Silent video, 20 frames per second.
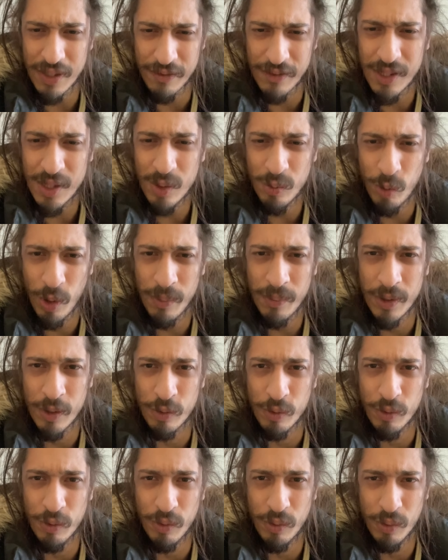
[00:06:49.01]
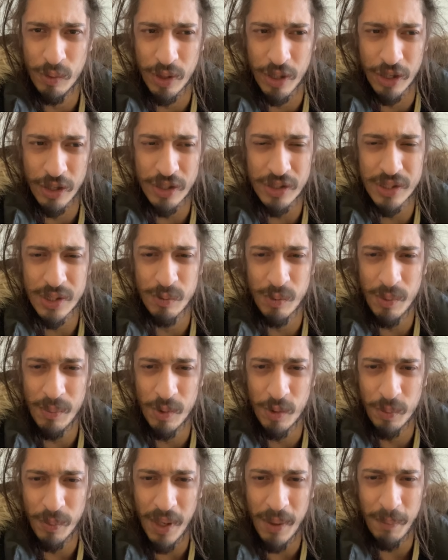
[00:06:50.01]
I've seen women who, who girls and
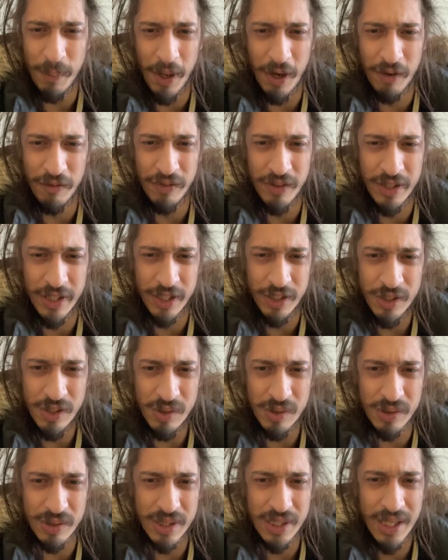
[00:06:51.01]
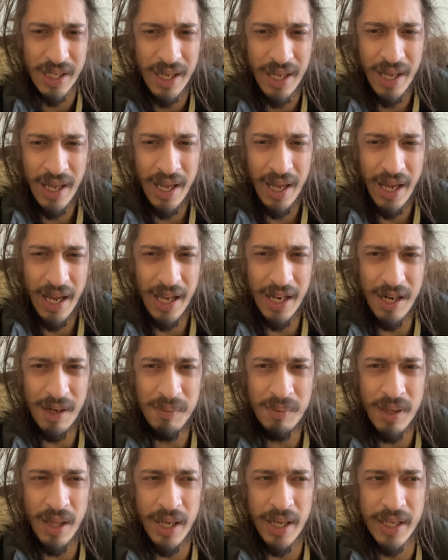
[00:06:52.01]
women who make pedophilic jokes, and
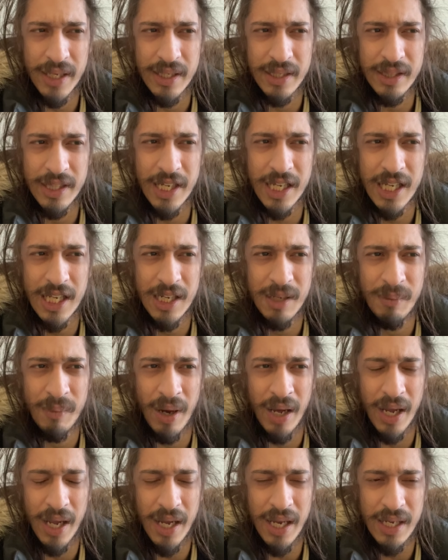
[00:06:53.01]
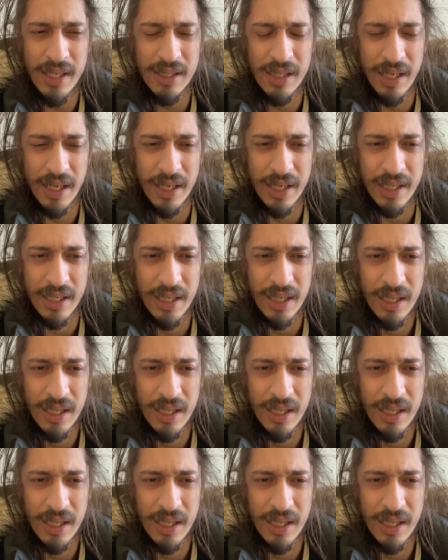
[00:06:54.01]
I'm like thinking in my head like,